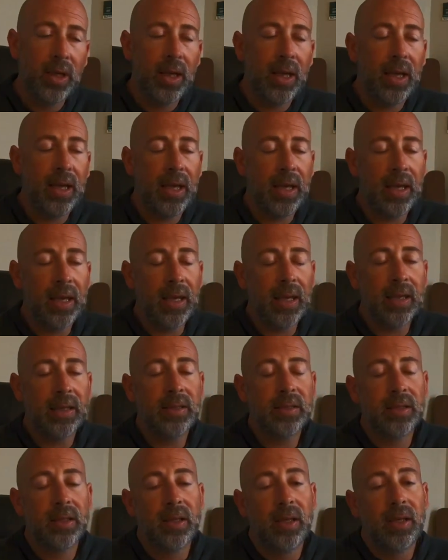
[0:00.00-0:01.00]

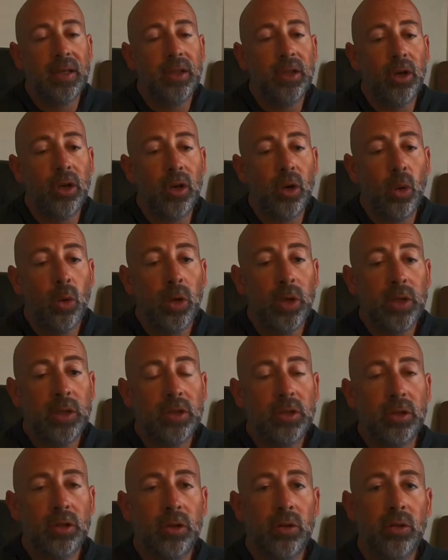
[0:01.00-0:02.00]
and you're going
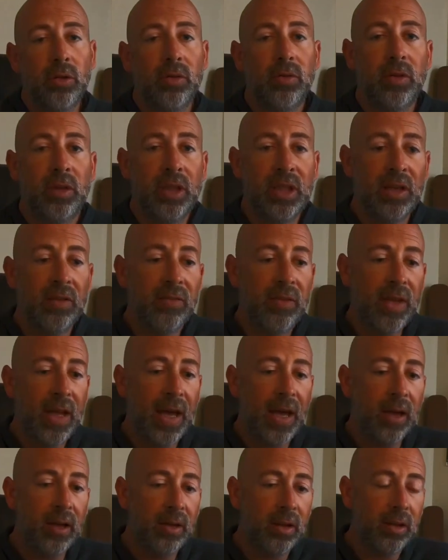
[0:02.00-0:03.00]
to give
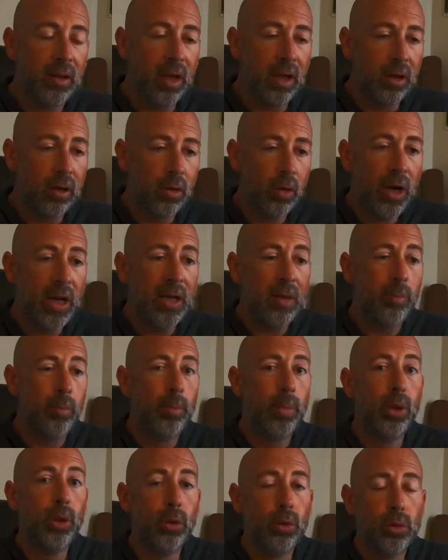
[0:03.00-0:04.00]
that a great
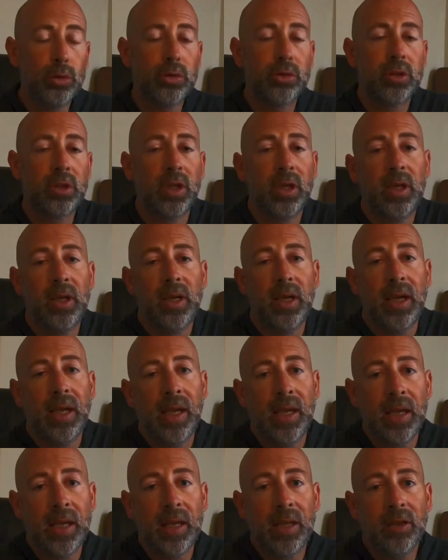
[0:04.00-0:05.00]
boost,
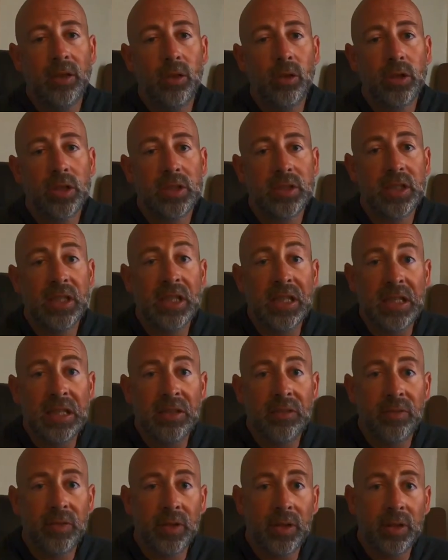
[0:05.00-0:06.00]
and you'll see
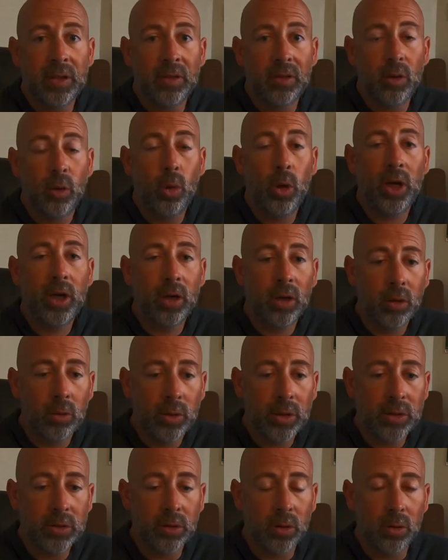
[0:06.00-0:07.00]
even quicker
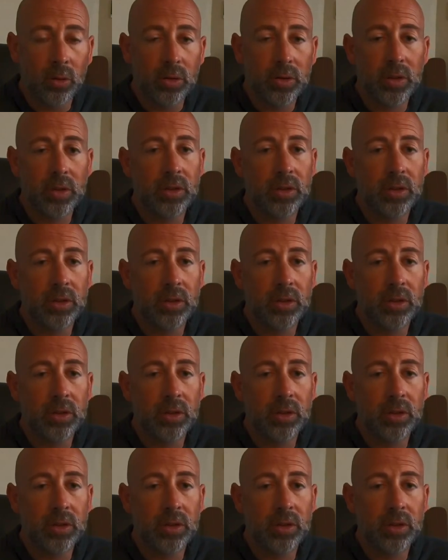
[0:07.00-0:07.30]
results.